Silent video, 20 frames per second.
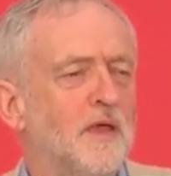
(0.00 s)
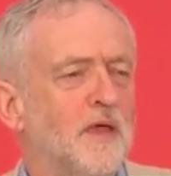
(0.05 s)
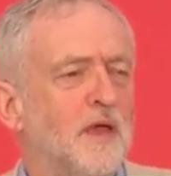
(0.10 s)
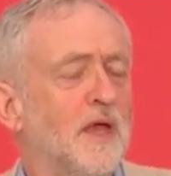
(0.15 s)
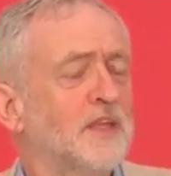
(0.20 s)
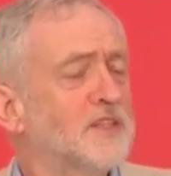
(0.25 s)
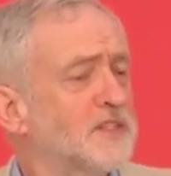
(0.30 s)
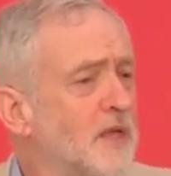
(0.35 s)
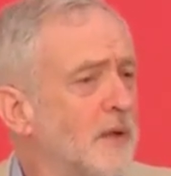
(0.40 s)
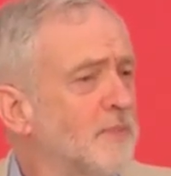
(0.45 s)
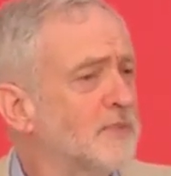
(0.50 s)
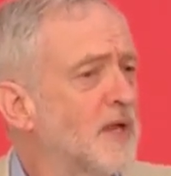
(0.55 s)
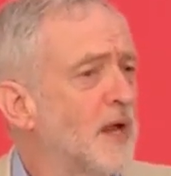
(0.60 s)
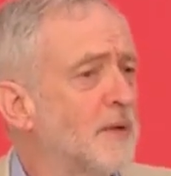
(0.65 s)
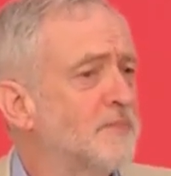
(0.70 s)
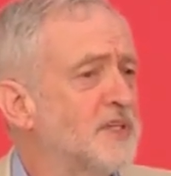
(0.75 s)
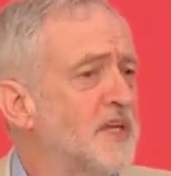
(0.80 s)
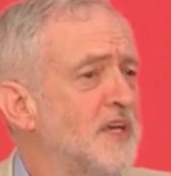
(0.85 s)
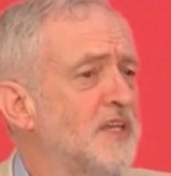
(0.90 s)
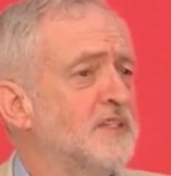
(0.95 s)
It's
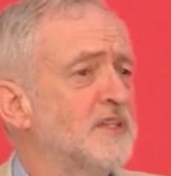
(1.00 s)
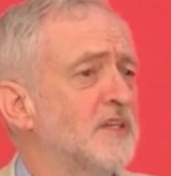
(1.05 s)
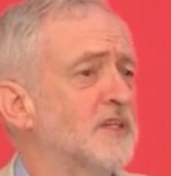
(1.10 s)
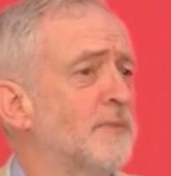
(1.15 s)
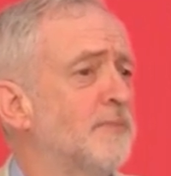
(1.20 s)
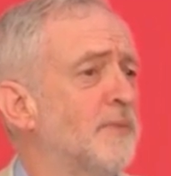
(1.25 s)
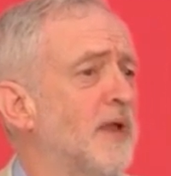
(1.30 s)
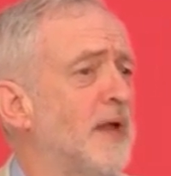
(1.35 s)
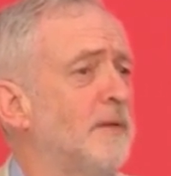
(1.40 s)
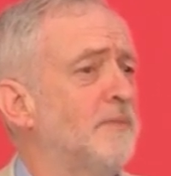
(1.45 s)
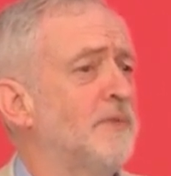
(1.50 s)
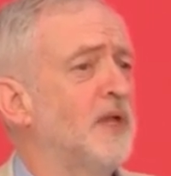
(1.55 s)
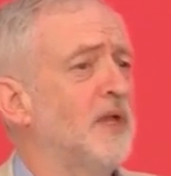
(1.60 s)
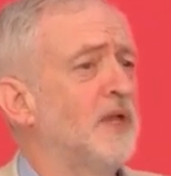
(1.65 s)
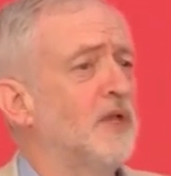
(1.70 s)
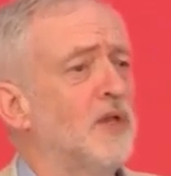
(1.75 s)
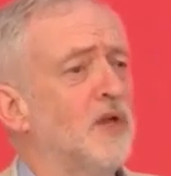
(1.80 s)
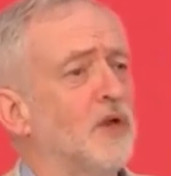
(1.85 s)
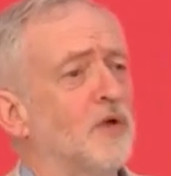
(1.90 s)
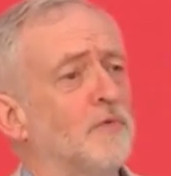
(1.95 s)
sometimes easier to blame the
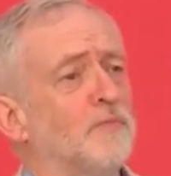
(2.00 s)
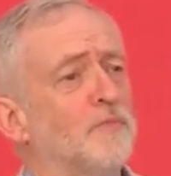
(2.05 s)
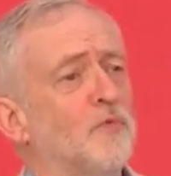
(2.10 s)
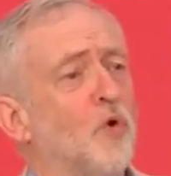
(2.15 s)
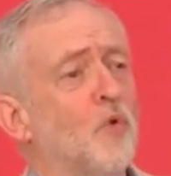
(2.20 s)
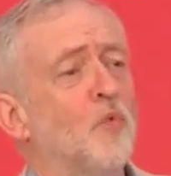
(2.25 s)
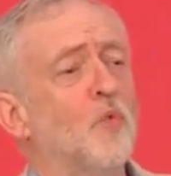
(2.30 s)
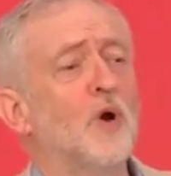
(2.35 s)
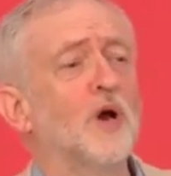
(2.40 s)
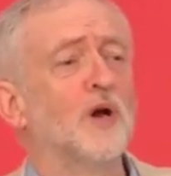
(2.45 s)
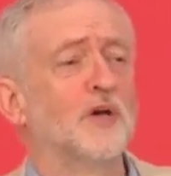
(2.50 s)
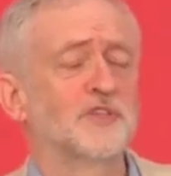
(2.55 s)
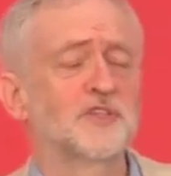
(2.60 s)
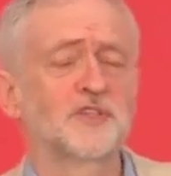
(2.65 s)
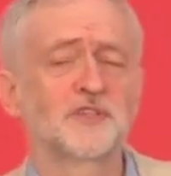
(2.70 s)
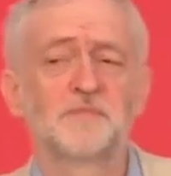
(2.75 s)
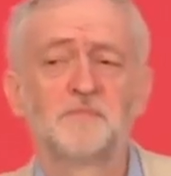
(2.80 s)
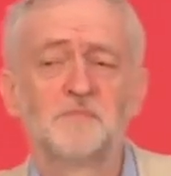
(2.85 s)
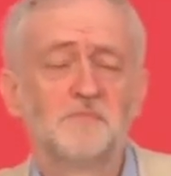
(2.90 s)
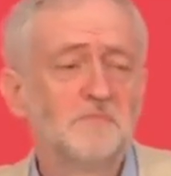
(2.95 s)
EU, or
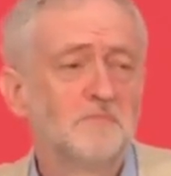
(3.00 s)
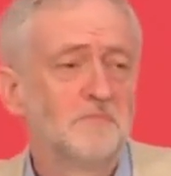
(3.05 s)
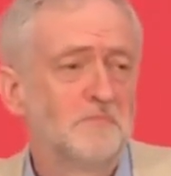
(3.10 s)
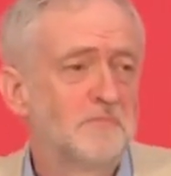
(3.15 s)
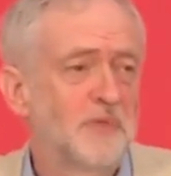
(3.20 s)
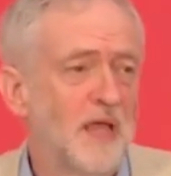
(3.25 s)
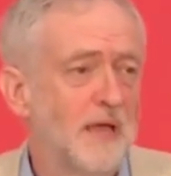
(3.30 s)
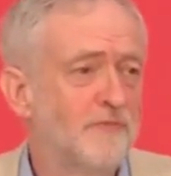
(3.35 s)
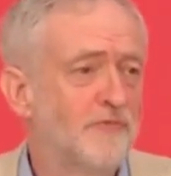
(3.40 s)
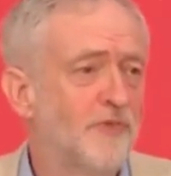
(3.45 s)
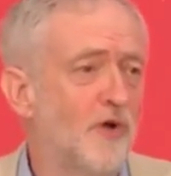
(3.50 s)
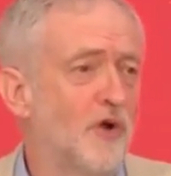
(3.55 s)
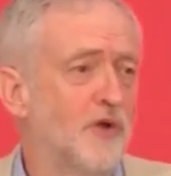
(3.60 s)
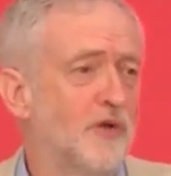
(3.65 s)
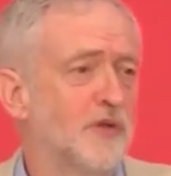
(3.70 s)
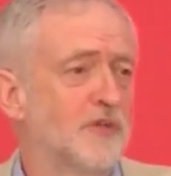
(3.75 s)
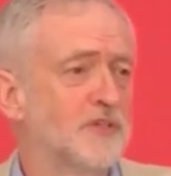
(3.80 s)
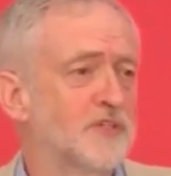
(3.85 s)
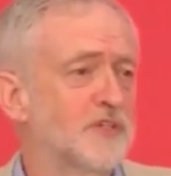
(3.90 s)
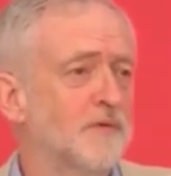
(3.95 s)
worse, blame
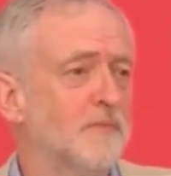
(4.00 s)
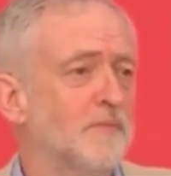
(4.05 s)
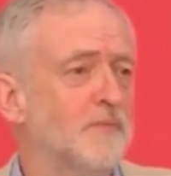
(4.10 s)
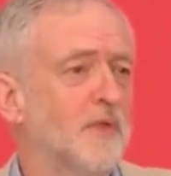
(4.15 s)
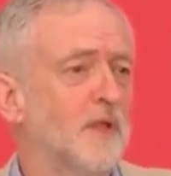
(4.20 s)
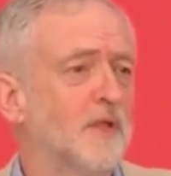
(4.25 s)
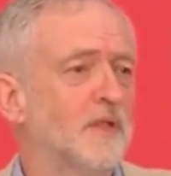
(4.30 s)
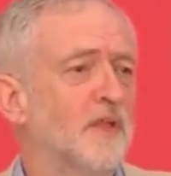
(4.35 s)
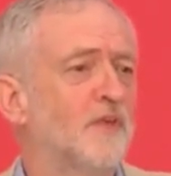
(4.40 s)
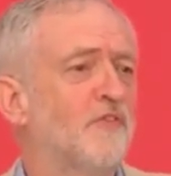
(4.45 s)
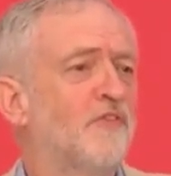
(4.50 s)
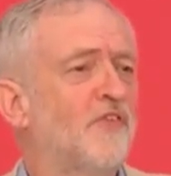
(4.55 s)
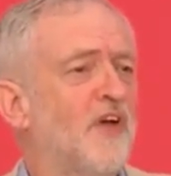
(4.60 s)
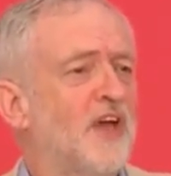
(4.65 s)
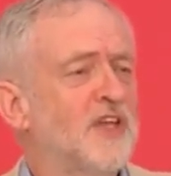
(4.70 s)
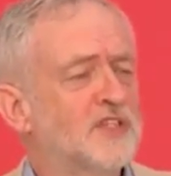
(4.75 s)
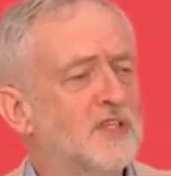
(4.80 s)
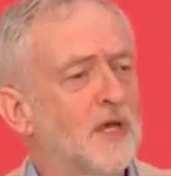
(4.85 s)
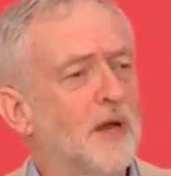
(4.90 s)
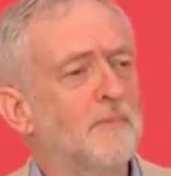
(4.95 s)
foreigners, than
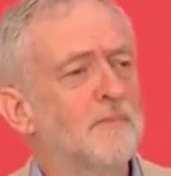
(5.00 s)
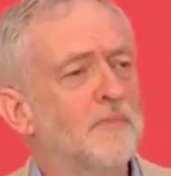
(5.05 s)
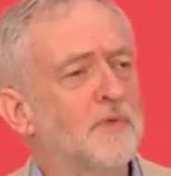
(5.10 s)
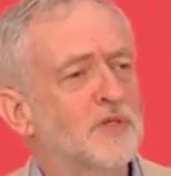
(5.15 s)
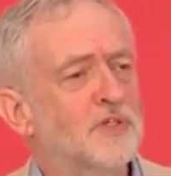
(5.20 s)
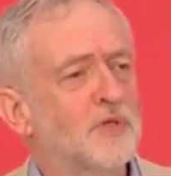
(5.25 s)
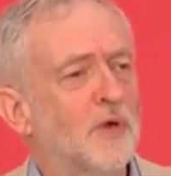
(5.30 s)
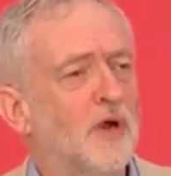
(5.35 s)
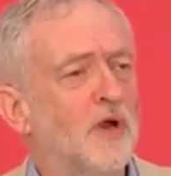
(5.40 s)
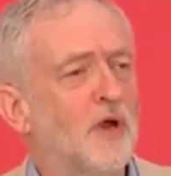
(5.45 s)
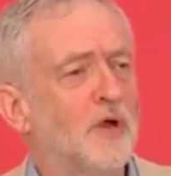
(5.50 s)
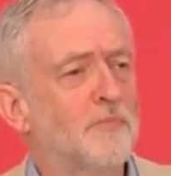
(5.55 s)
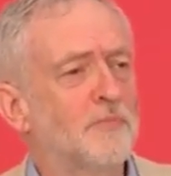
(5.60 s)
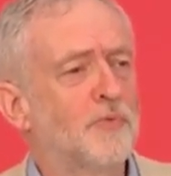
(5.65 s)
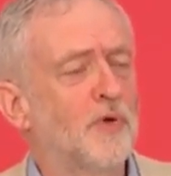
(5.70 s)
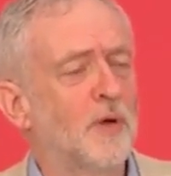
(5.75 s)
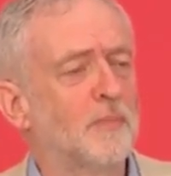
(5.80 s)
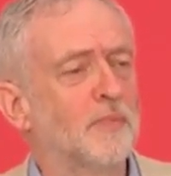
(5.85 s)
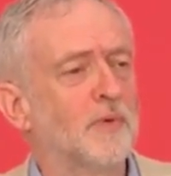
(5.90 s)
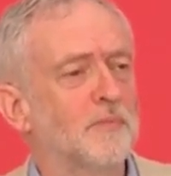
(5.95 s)
face up to our own
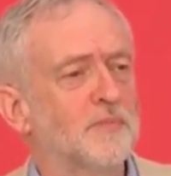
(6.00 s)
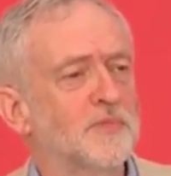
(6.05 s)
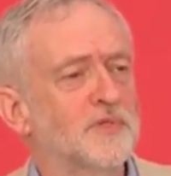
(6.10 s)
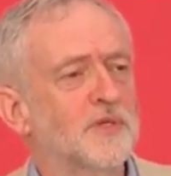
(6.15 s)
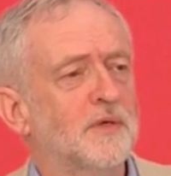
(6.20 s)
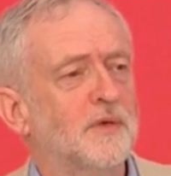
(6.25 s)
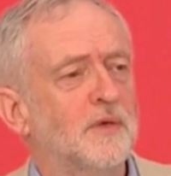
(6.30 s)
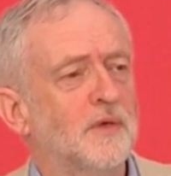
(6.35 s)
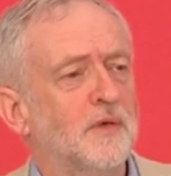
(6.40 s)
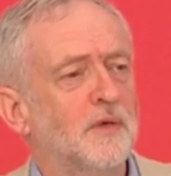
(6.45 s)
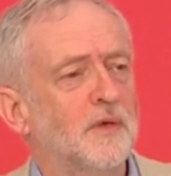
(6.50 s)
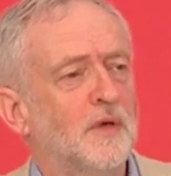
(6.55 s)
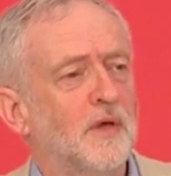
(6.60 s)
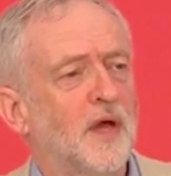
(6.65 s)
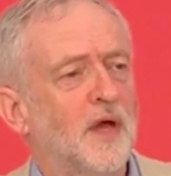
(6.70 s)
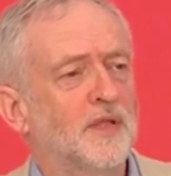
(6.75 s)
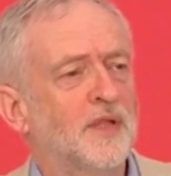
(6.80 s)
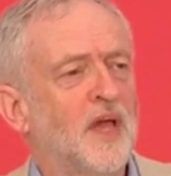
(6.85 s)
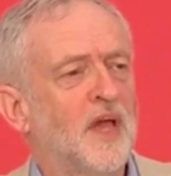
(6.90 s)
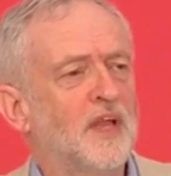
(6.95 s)
problems,
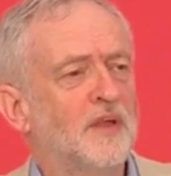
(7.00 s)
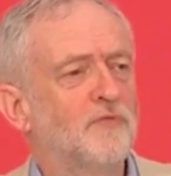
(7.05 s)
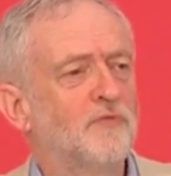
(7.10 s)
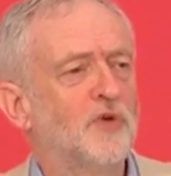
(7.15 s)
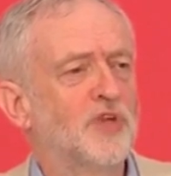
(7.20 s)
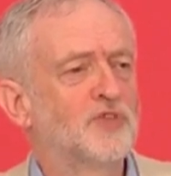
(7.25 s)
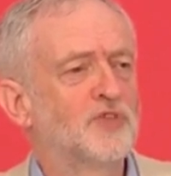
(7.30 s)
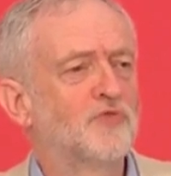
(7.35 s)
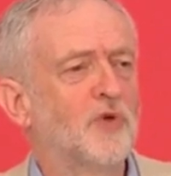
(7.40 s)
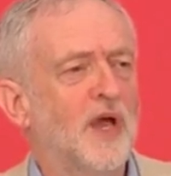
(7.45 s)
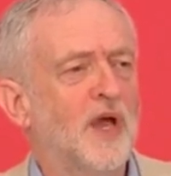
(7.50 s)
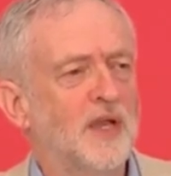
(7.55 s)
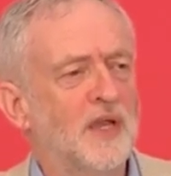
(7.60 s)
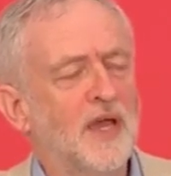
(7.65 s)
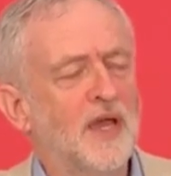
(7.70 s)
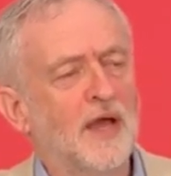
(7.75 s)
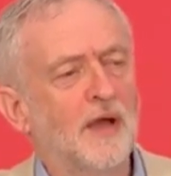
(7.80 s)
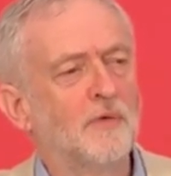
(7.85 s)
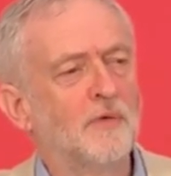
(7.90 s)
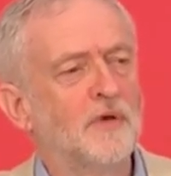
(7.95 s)
at the head of which right
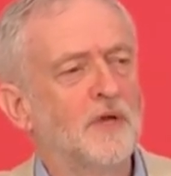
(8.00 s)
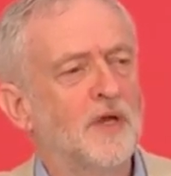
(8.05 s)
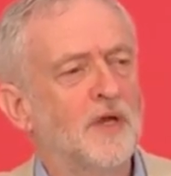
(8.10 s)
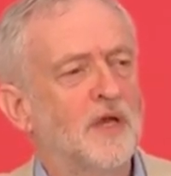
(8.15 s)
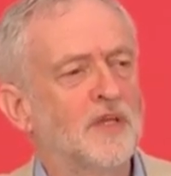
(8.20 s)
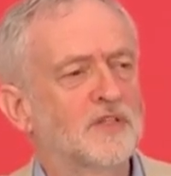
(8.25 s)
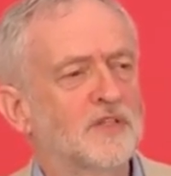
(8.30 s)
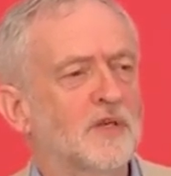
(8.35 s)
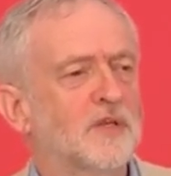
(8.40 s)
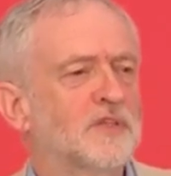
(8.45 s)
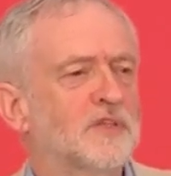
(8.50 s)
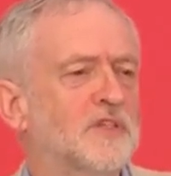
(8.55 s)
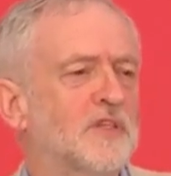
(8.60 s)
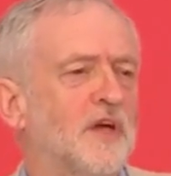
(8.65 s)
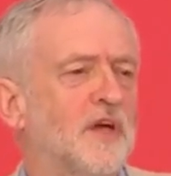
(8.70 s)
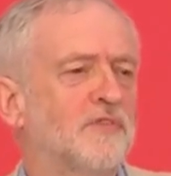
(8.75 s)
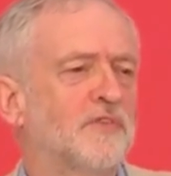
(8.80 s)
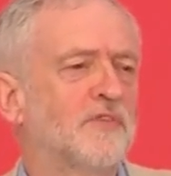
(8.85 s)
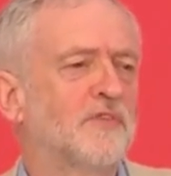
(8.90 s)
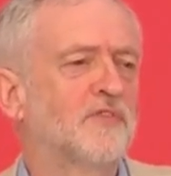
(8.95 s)
now is a
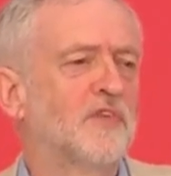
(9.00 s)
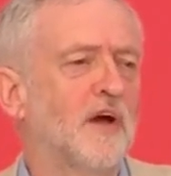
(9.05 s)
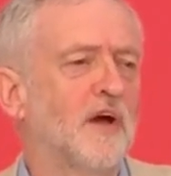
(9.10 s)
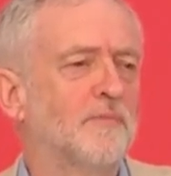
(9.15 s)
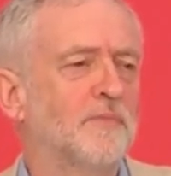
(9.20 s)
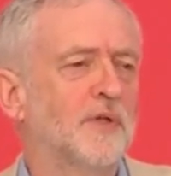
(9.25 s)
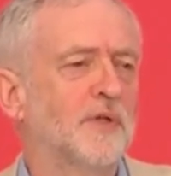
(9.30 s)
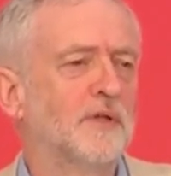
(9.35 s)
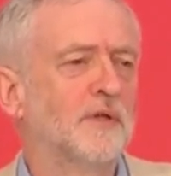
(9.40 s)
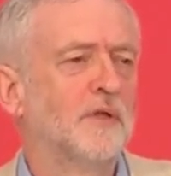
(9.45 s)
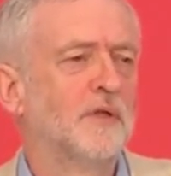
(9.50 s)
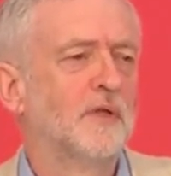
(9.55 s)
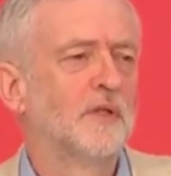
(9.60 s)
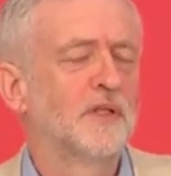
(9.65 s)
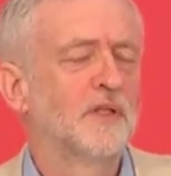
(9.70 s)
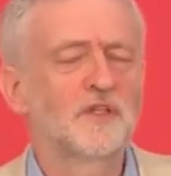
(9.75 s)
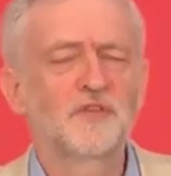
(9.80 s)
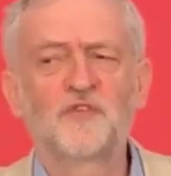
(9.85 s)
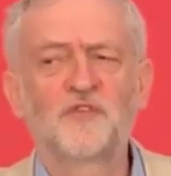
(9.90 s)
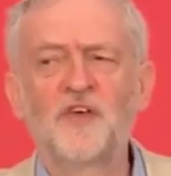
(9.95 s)
Conservative government
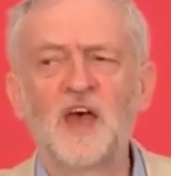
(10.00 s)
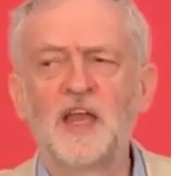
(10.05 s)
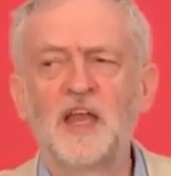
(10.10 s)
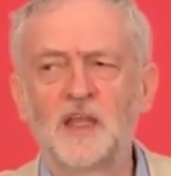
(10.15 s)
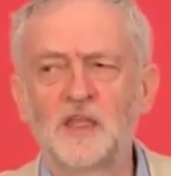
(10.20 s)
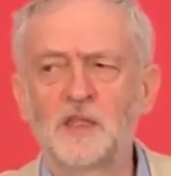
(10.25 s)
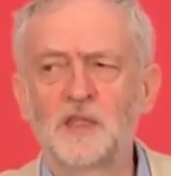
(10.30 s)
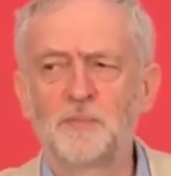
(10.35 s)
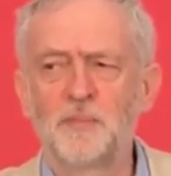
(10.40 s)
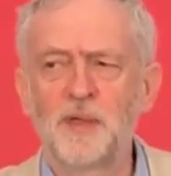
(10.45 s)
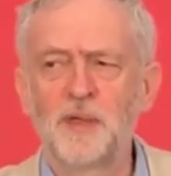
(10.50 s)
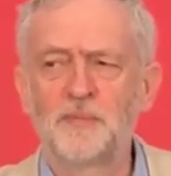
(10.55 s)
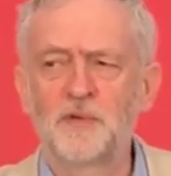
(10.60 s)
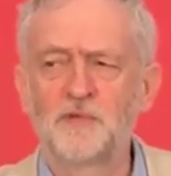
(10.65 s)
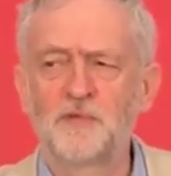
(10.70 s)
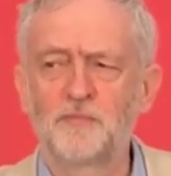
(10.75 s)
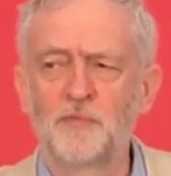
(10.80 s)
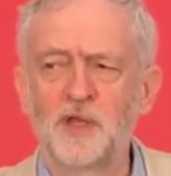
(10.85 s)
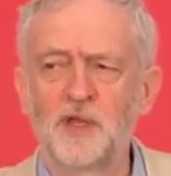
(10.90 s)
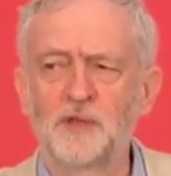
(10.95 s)
that's failing the
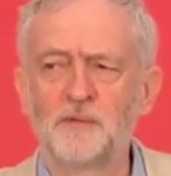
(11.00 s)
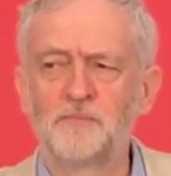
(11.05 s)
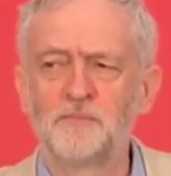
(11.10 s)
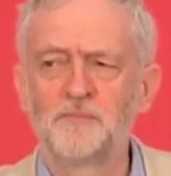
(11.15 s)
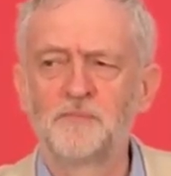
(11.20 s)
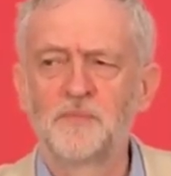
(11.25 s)
people of Britain.